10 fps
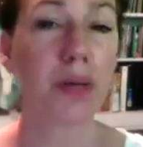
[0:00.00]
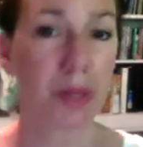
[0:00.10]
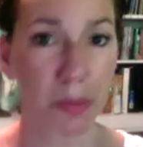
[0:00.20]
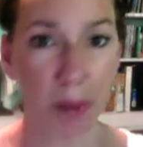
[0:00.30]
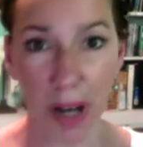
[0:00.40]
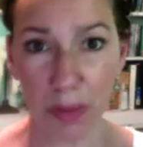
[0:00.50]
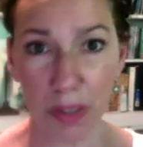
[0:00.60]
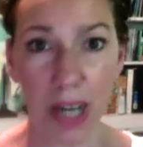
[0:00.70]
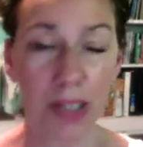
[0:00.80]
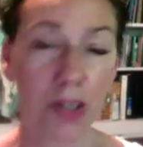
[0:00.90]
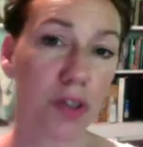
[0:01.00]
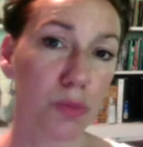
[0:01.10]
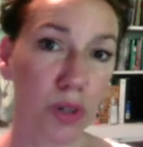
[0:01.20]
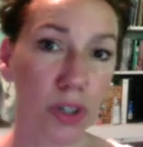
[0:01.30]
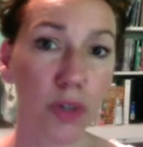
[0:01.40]
But the bottom line is the
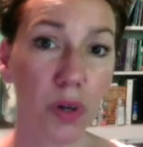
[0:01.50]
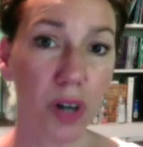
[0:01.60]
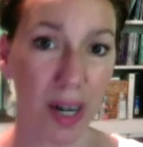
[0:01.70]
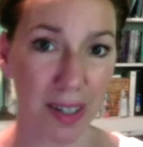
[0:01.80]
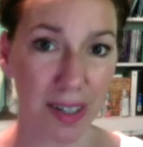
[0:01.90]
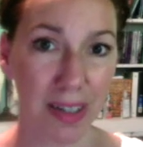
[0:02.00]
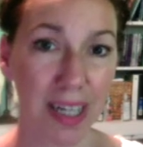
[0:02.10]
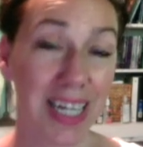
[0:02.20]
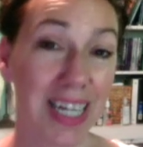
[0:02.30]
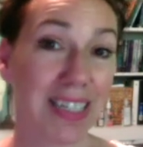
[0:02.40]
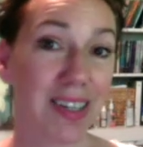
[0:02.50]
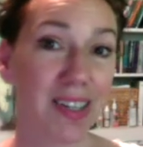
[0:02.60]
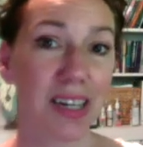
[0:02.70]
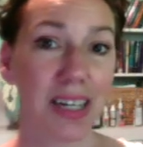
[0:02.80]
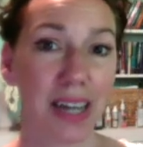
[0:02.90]
more you are isolated and
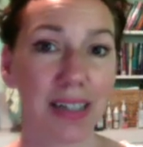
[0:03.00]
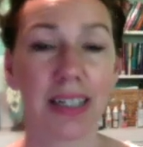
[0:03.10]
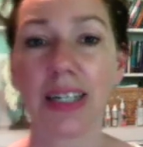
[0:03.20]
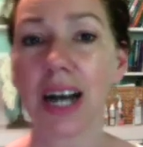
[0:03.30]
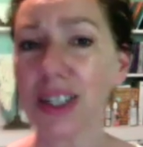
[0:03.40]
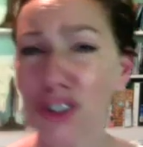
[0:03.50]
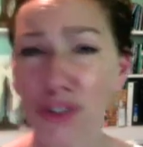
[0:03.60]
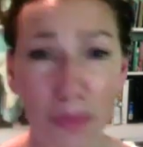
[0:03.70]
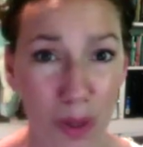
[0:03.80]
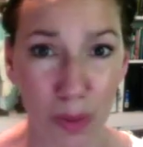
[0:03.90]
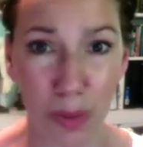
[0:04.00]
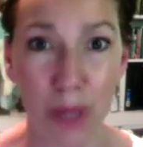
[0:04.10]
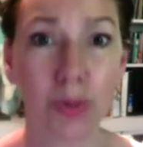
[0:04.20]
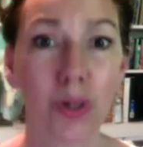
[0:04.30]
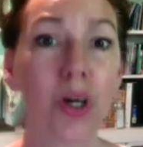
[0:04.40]
disconnected, not just from other
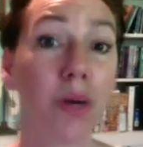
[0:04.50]
people,